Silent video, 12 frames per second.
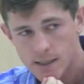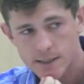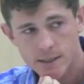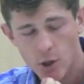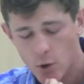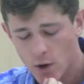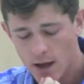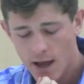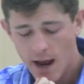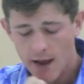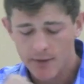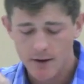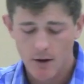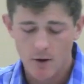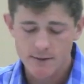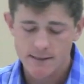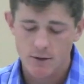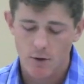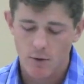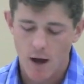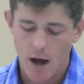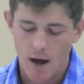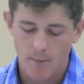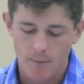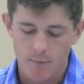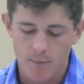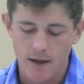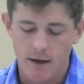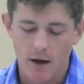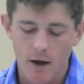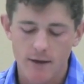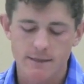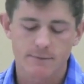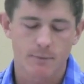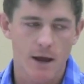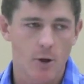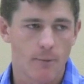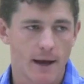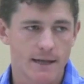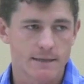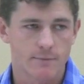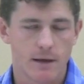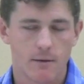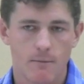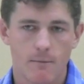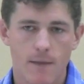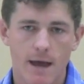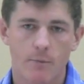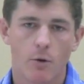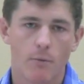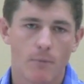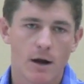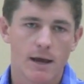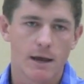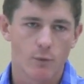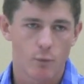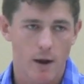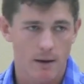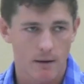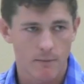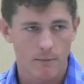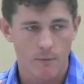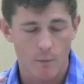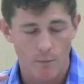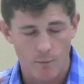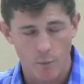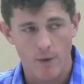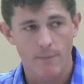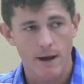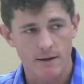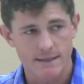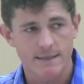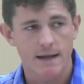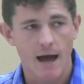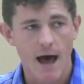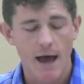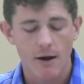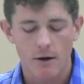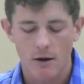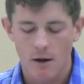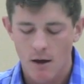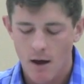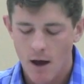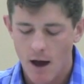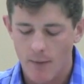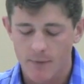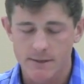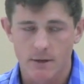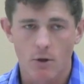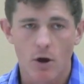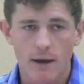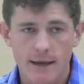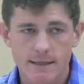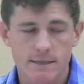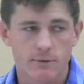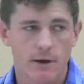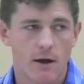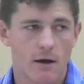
So, and then also, because bail bondsmen make more money when bail is set higher, there's a long history